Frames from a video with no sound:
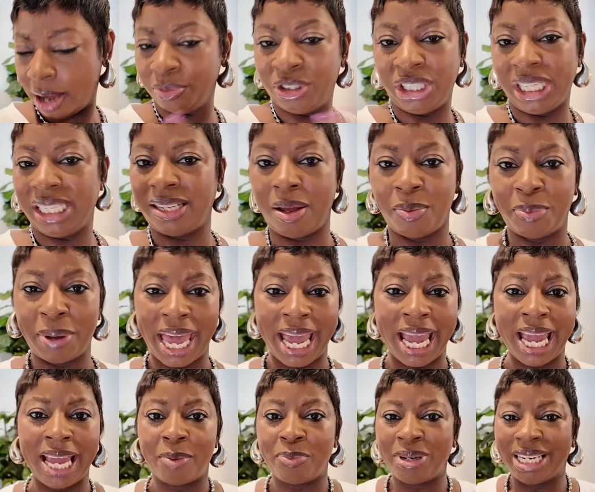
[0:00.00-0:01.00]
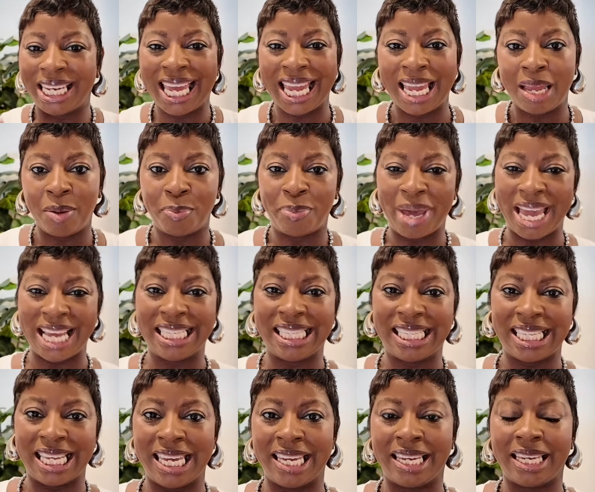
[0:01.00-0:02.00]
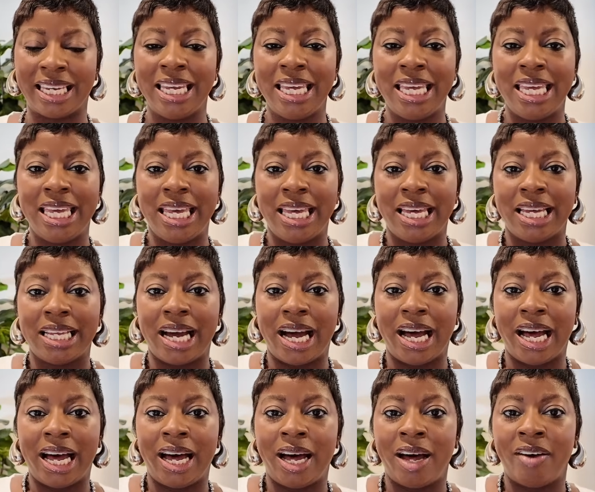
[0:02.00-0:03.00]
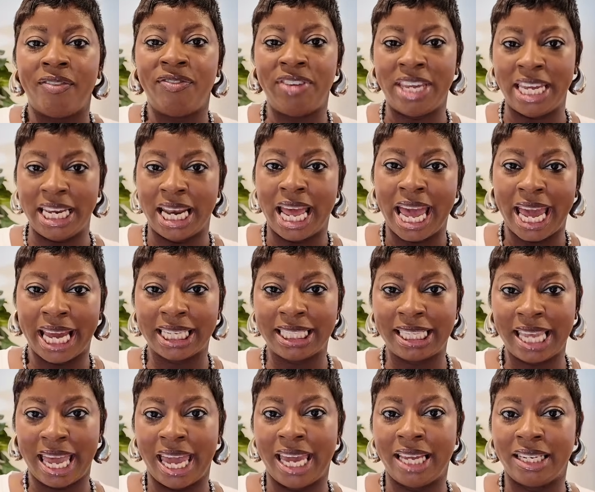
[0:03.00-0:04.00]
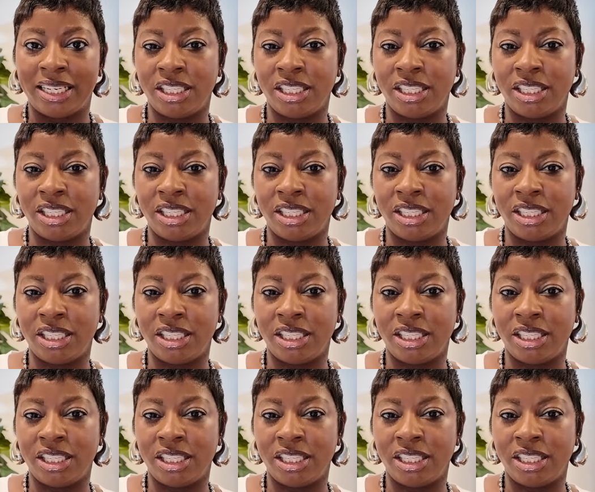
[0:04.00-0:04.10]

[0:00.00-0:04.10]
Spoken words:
Just a plain basic V-neck tank.